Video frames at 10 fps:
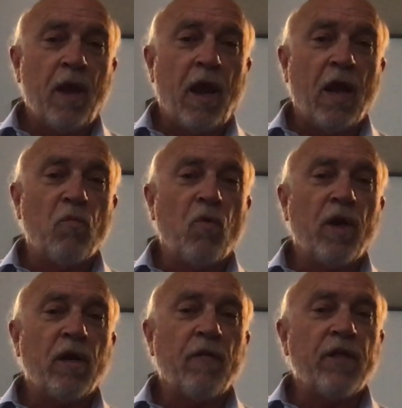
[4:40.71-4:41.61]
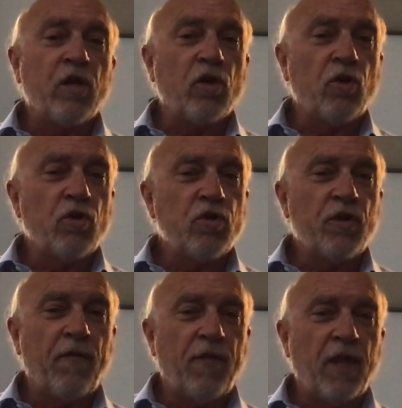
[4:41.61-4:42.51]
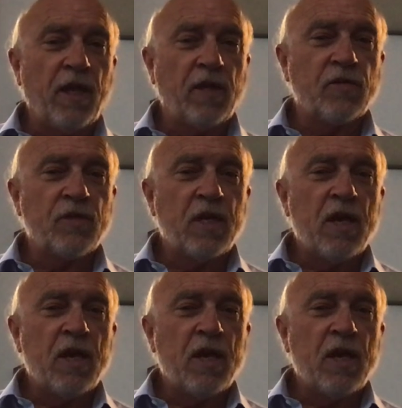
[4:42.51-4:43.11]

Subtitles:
And what are the urgent things